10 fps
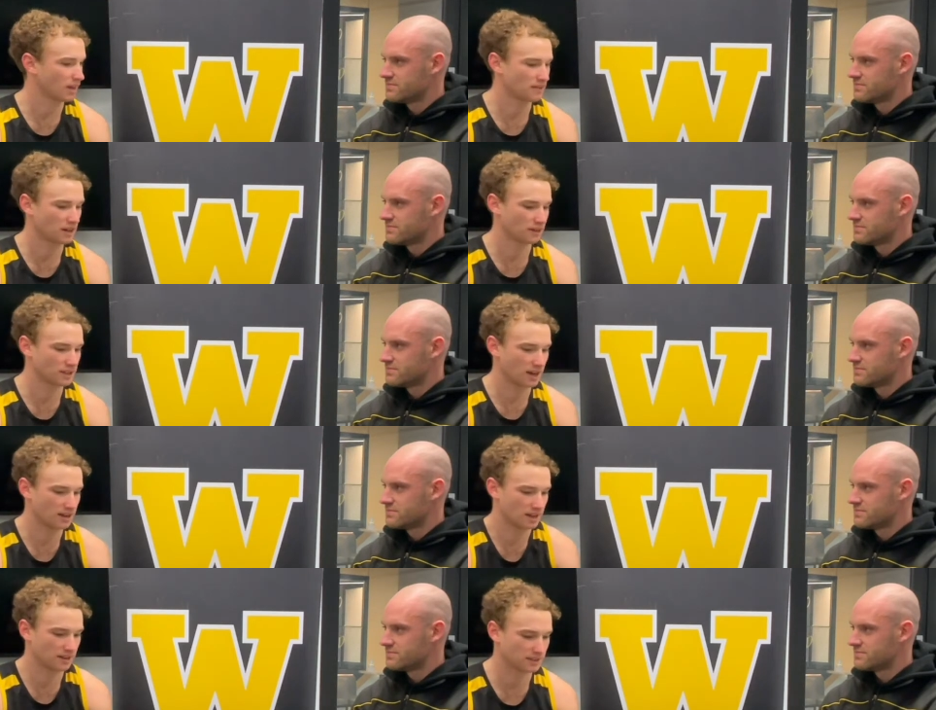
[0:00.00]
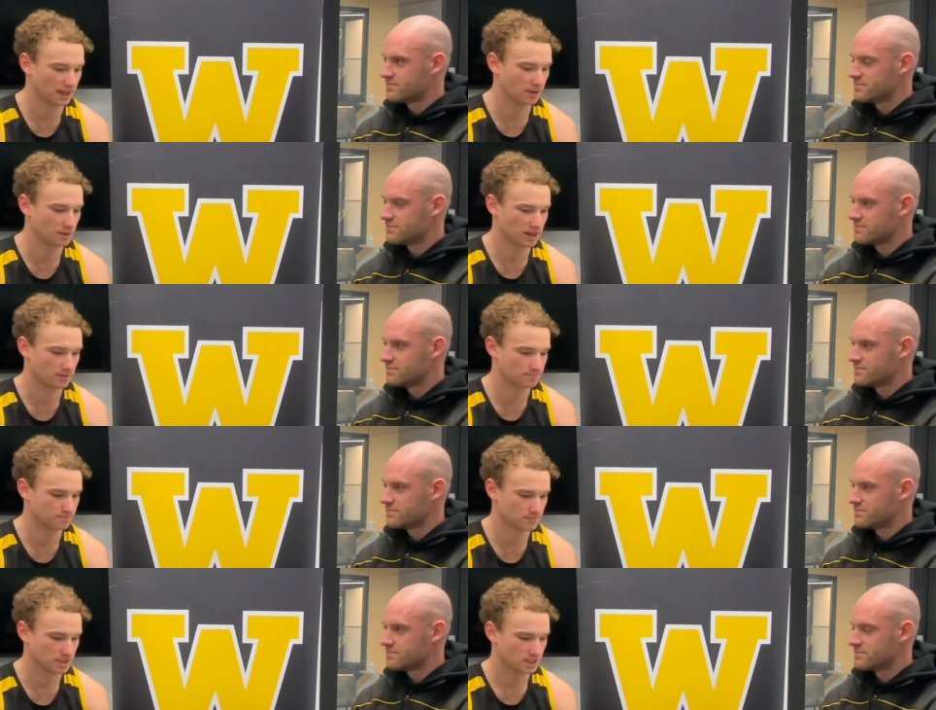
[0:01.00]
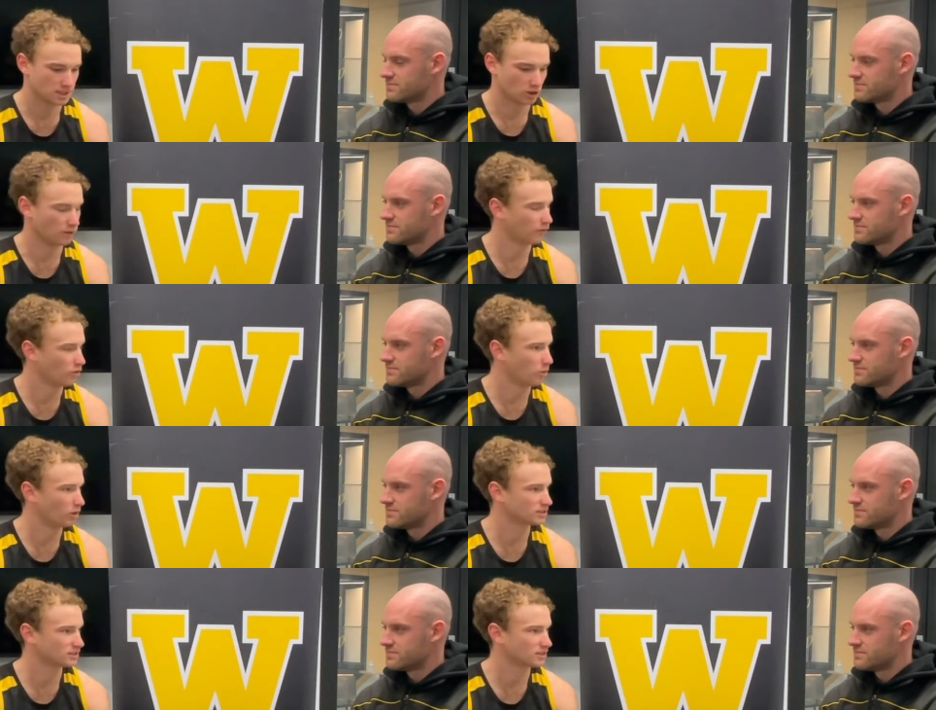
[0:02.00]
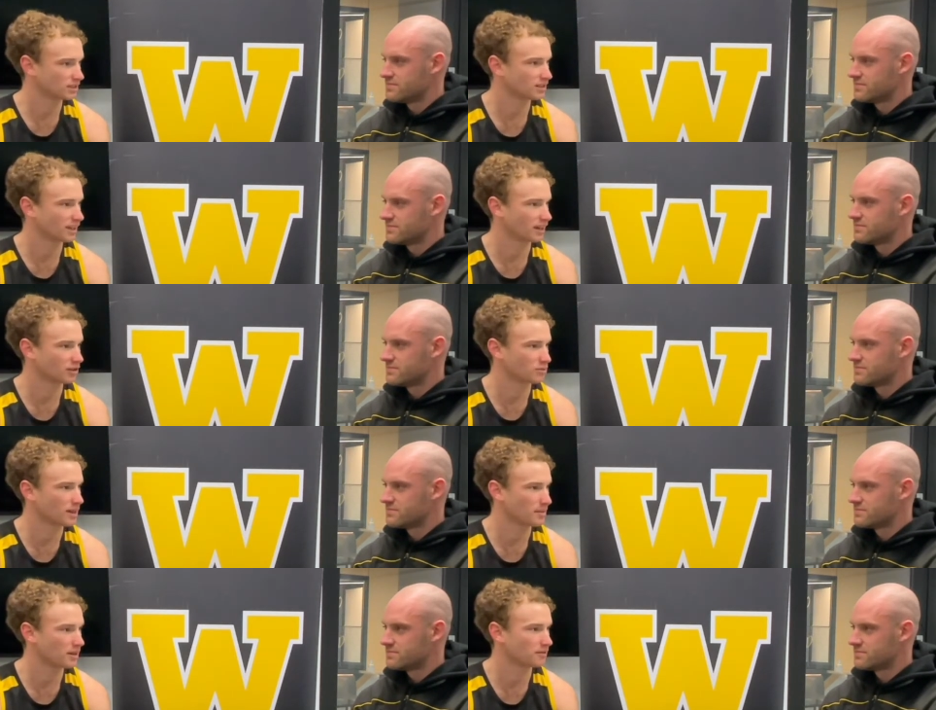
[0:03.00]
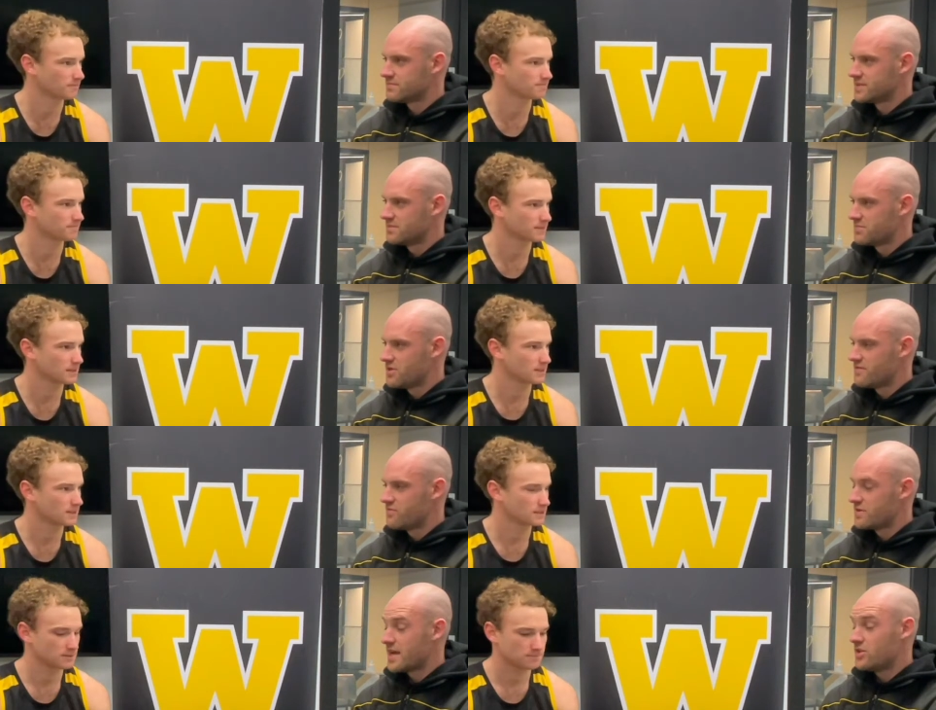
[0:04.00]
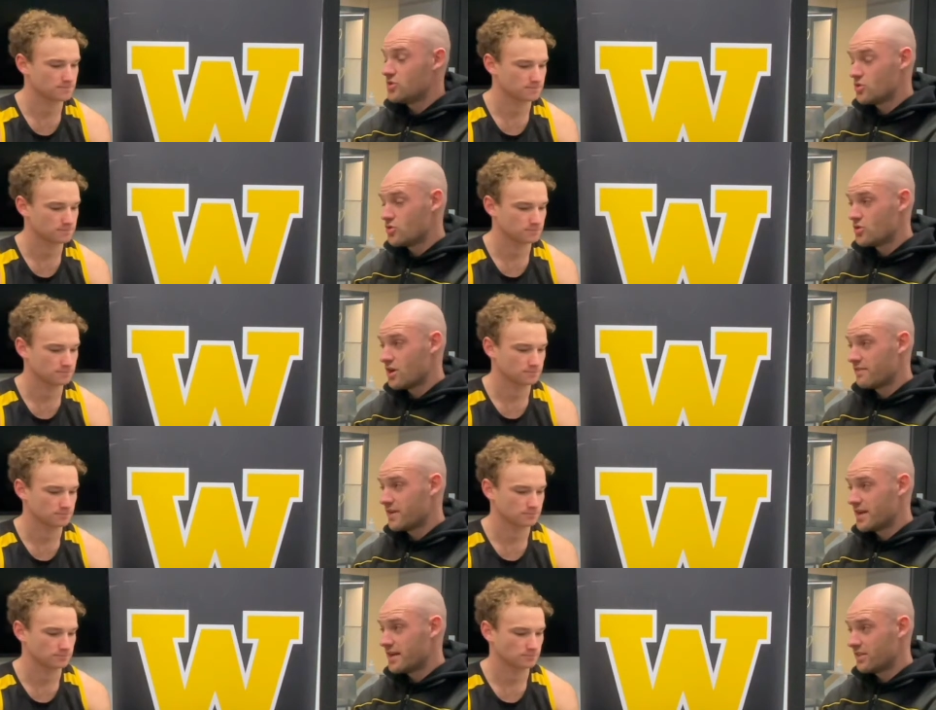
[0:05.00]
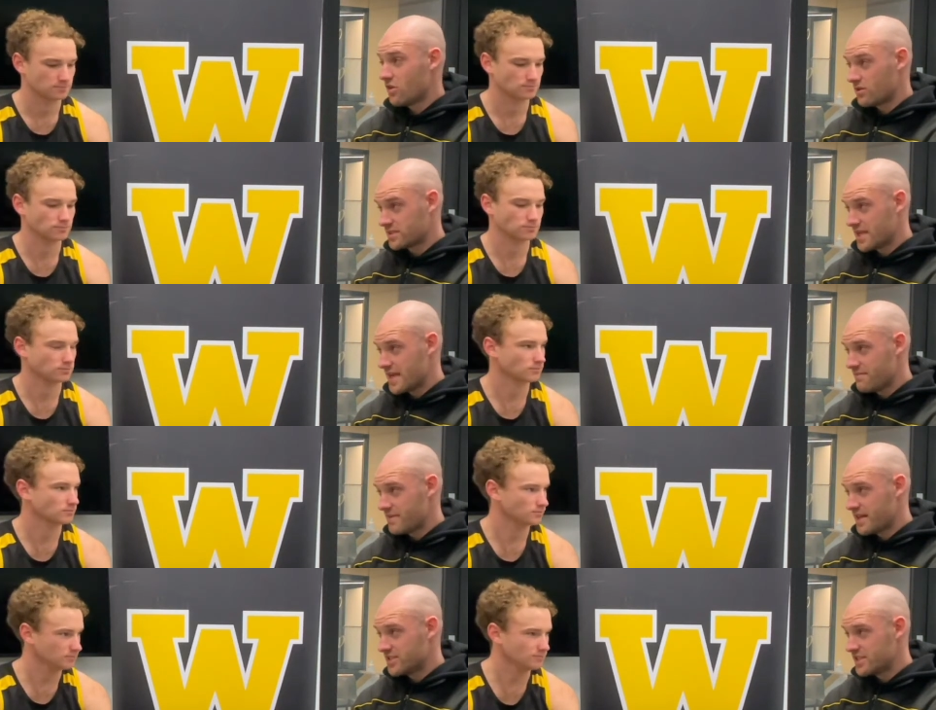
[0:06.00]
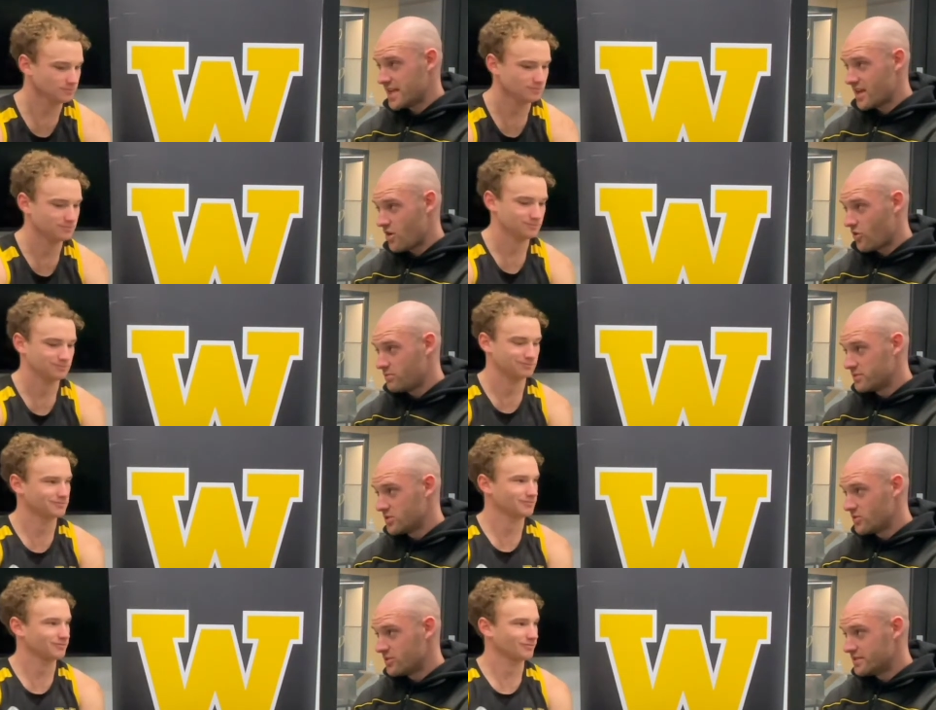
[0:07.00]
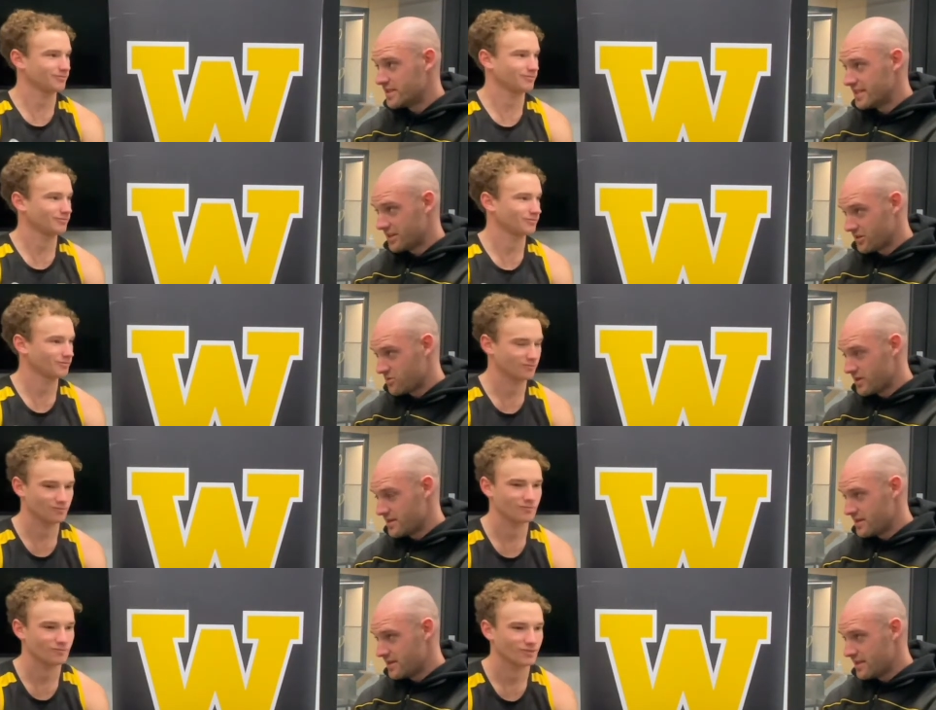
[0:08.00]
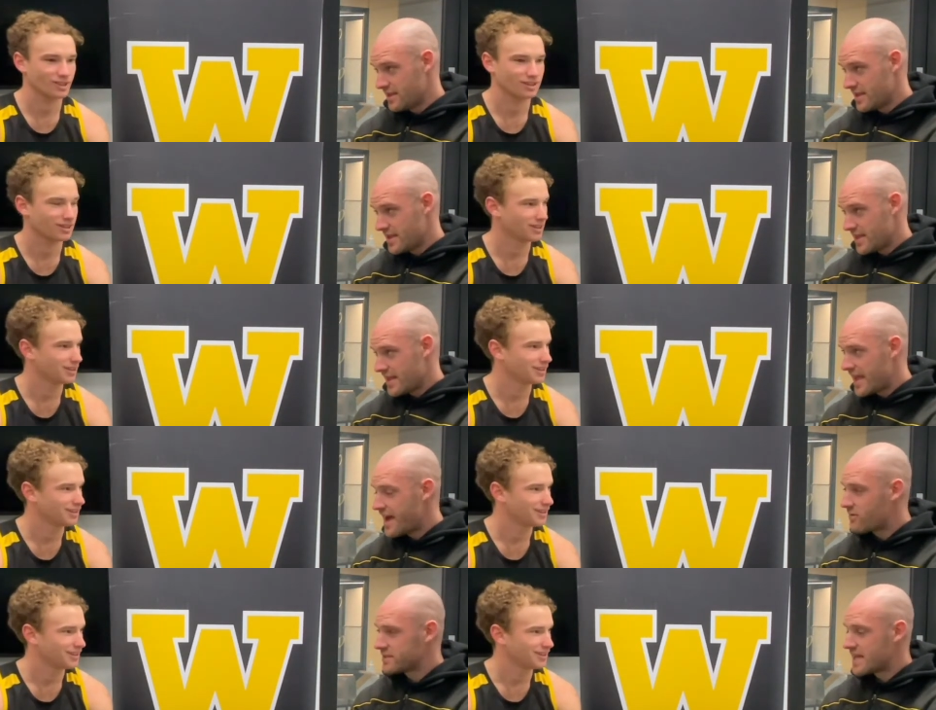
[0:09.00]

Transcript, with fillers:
Speaker 1: at the end of the game, end of the day, we um, got the four points and yeah, couldn't be happier. Beautiful. Now you, over
Speaker 2: lockdown, managed to get home to Deniliquin. How was